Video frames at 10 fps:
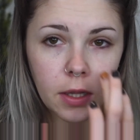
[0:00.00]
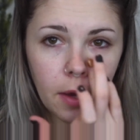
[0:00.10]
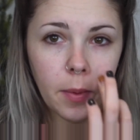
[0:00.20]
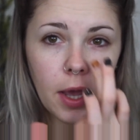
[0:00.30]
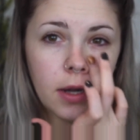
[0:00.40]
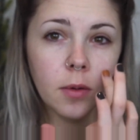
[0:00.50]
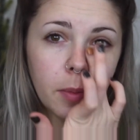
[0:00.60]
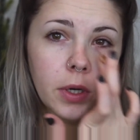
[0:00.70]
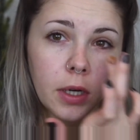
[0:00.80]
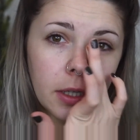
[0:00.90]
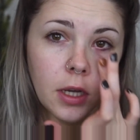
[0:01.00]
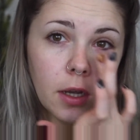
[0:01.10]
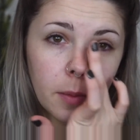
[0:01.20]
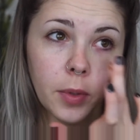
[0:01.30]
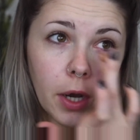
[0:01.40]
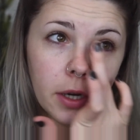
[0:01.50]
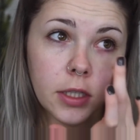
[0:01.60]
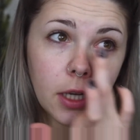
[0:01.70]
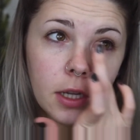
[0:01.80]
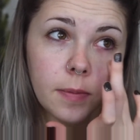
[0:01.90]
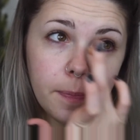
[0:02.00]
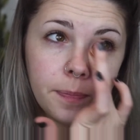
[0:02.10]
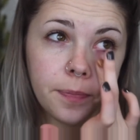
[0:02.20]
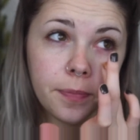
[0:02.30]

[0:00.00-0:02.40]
So that way I don't put a ton of product on.